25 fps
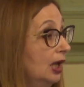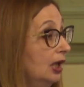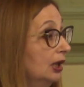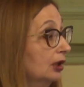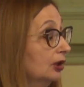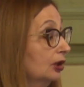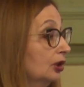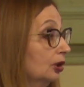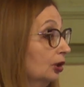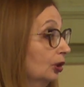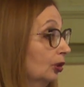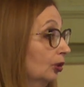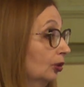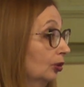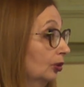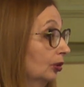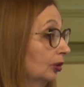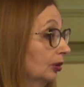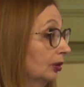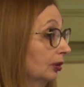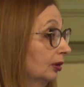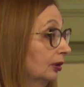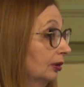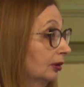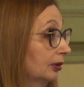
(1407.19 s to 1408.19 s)

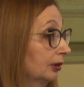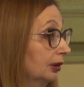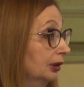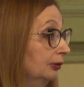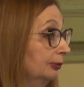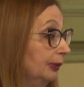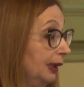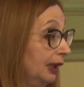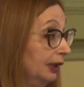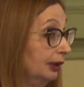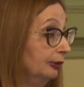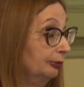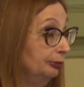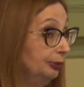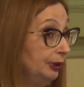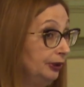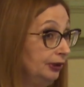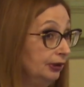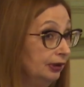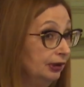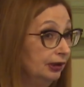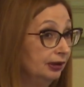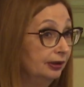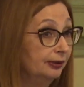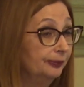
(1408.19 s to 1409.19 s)
So, in my
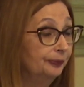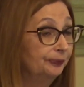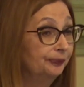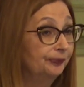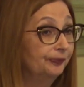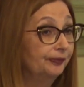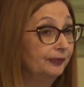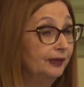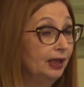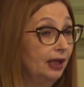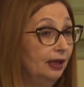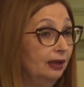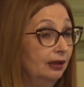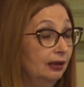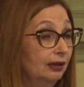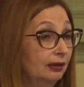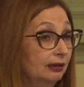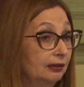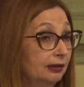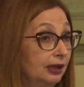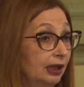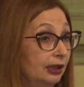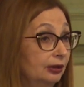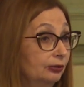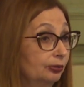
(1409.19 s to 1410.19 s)
opinion,
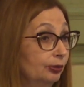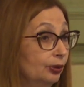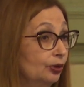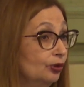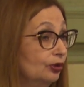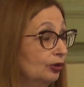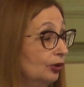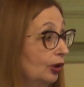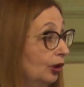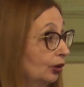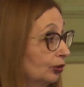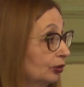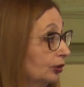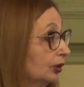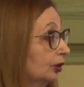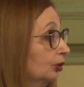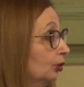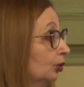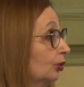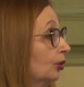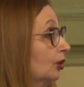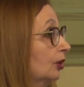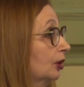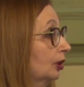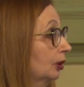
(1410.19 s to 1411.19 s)
that was not a
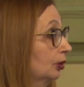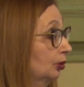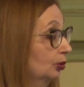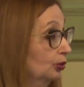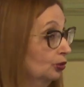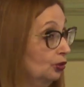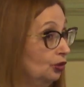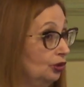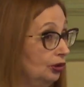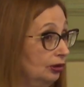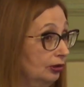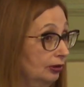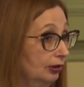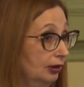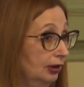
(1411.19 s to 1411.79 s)
good solution.